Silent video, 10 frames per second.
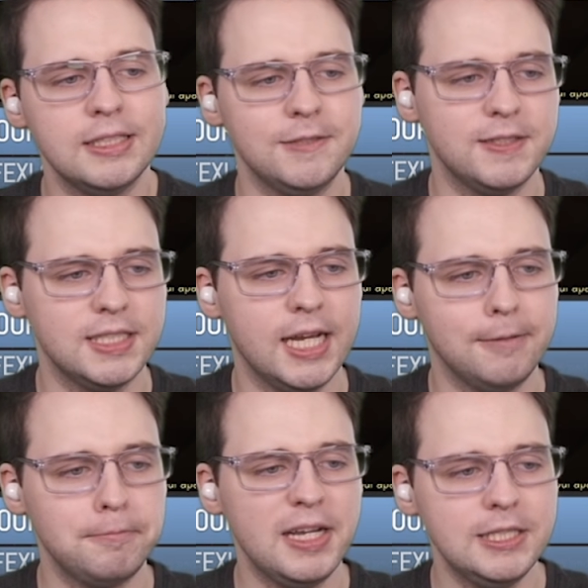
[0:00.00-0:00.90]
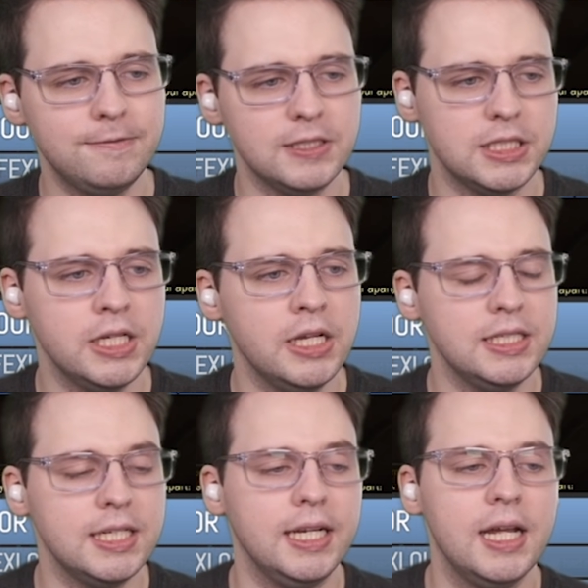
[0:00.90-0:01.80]
in this forsaken place for
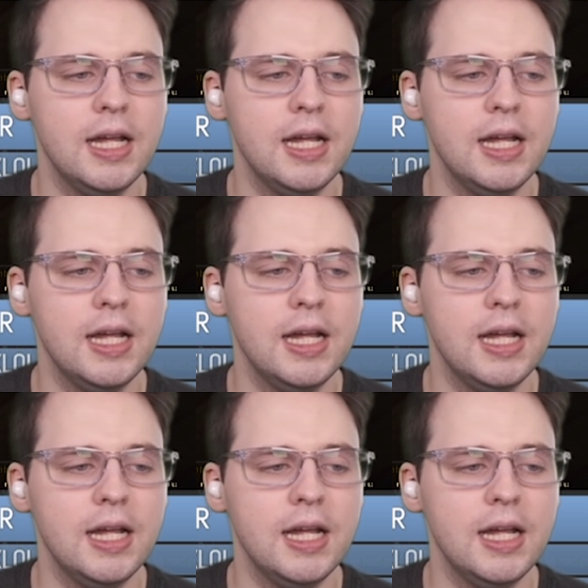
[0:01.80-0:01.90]
eternity.